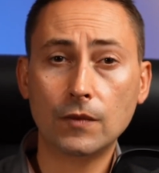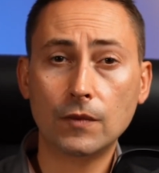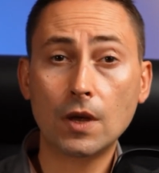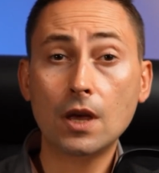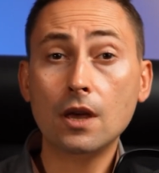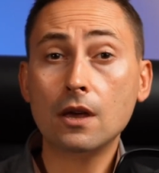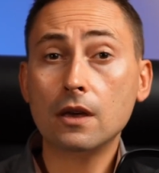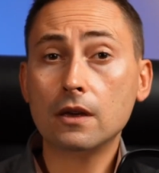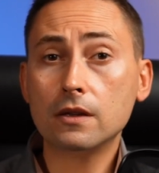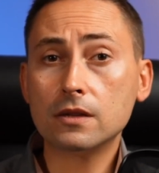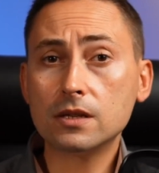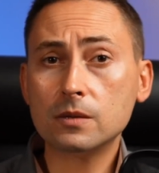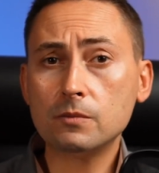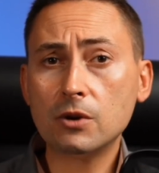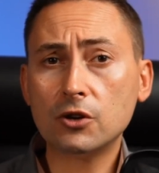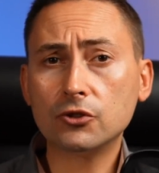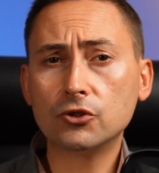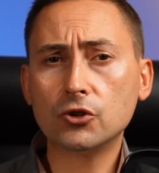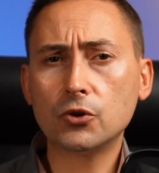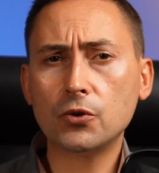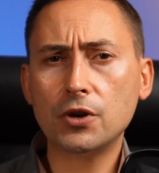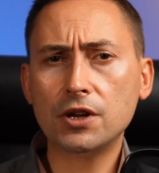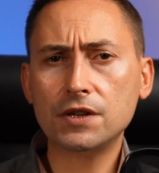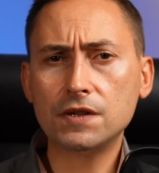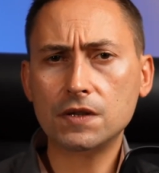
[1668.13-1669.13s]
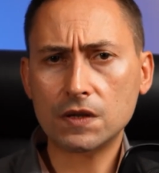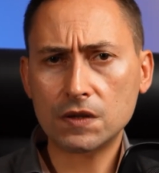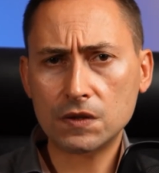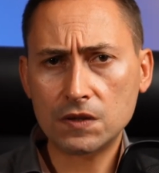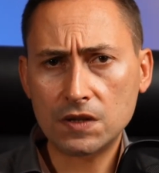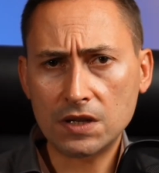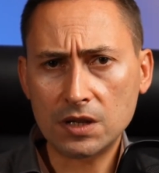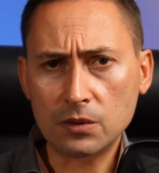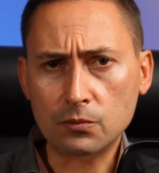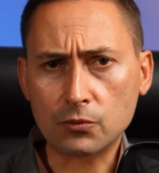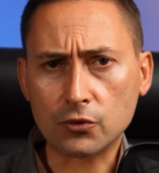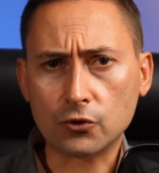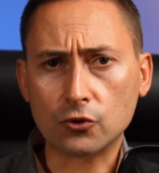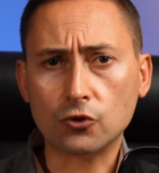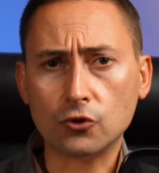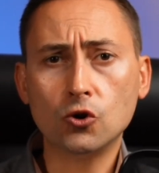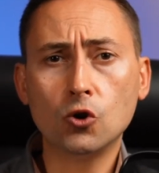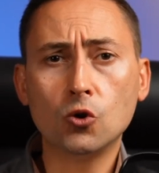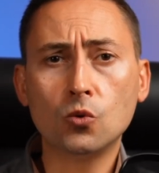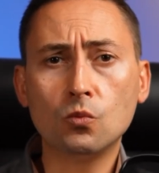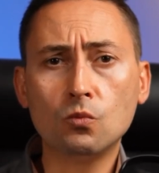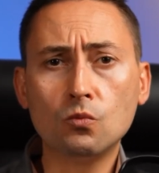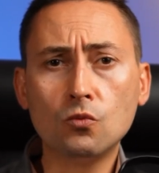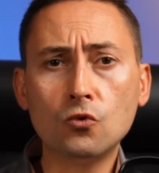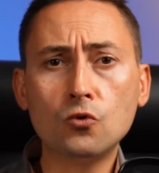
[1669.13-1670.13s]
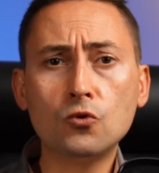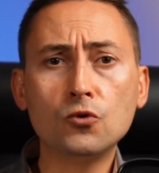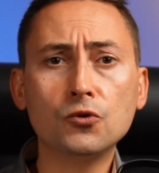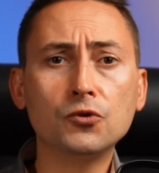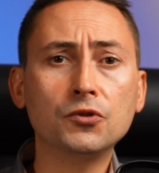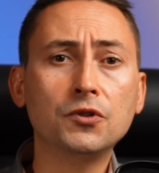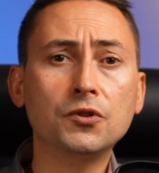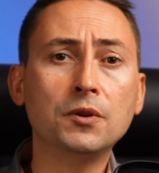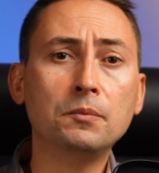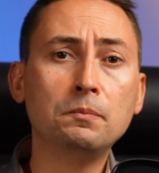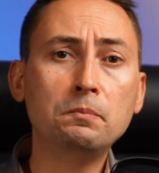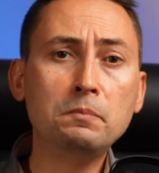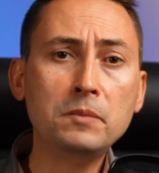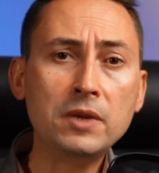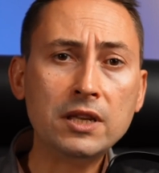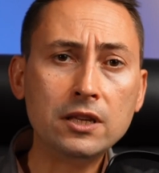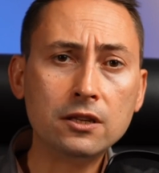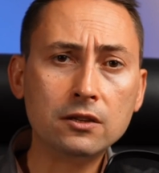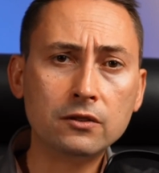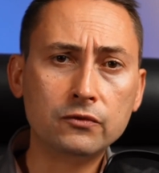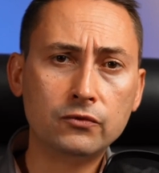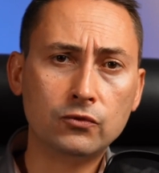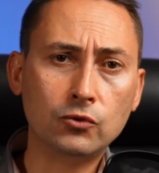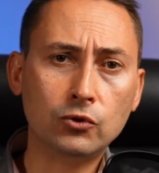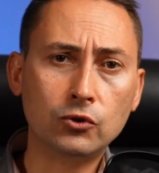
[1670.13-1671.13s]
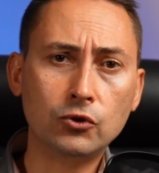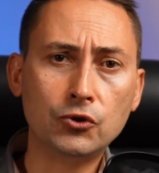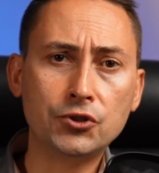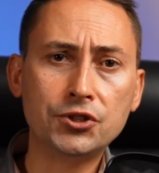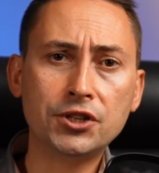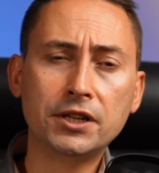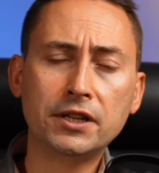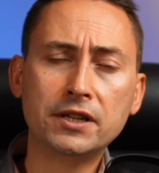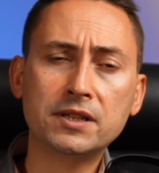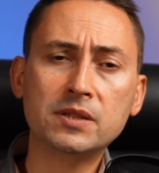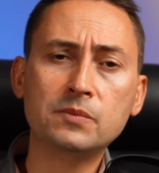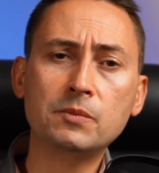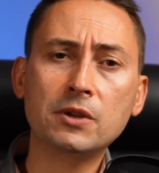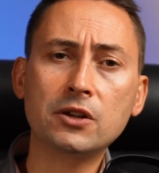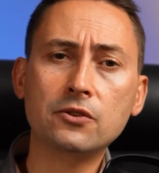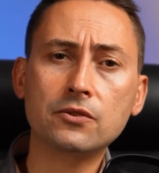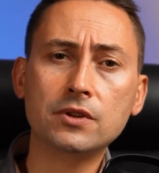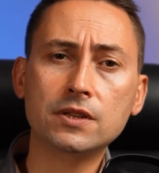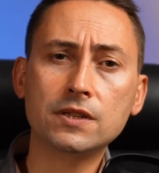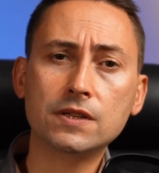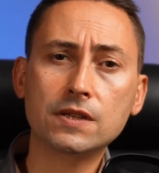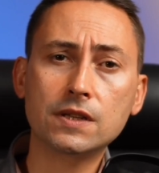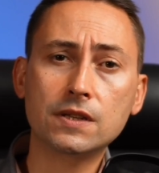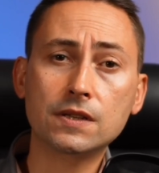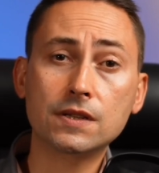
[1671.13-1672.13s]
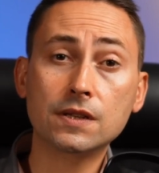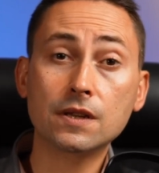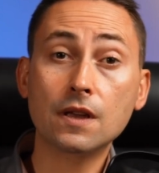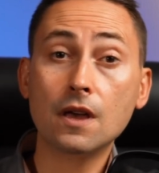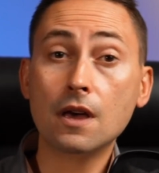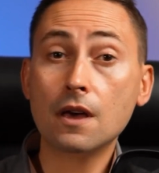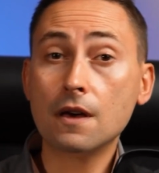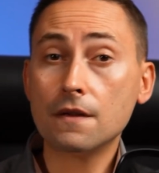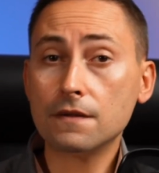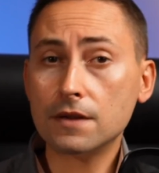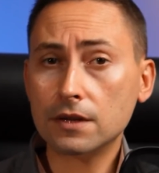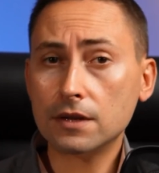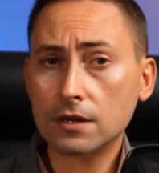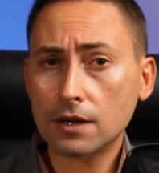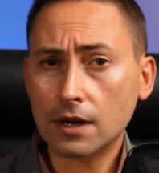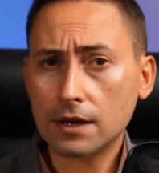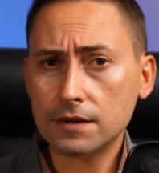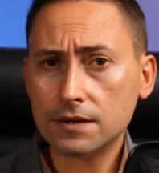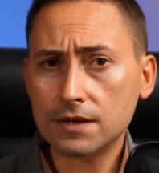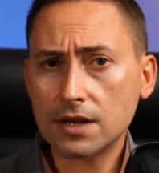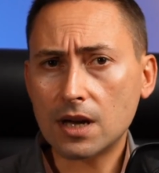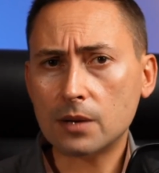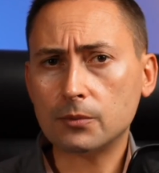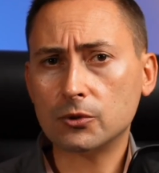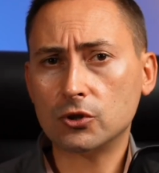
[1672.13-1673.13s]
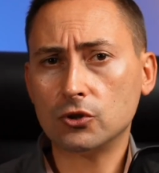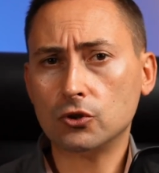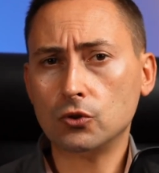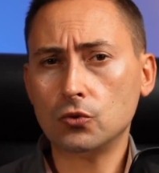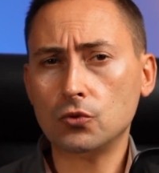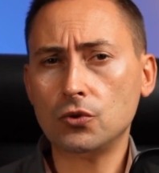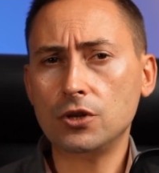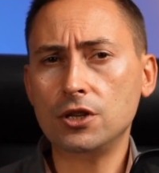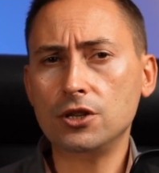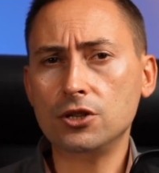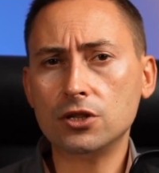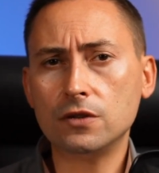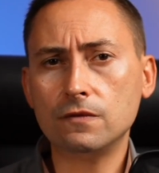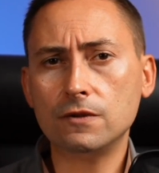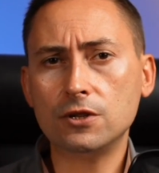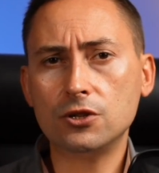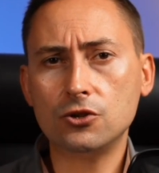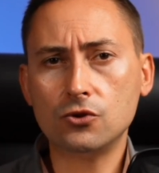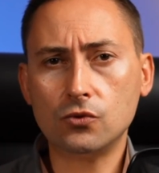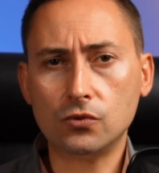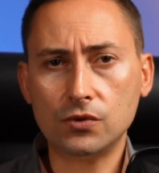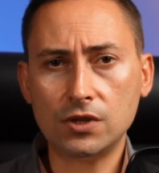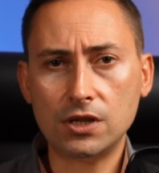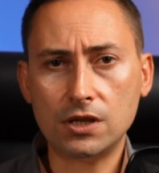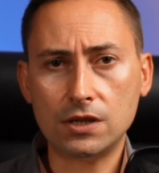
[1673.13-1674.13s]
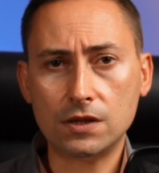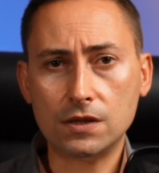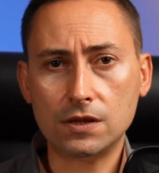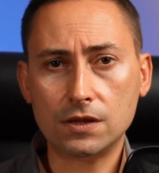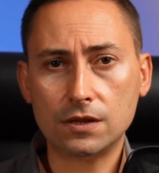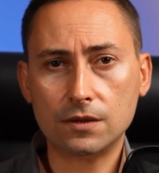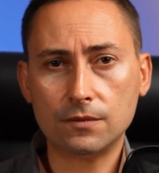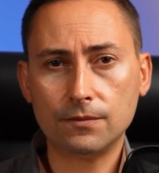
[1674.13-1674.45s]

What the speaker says: It's about creating deeper, more meaningful learning experiences that adapt to individual needs.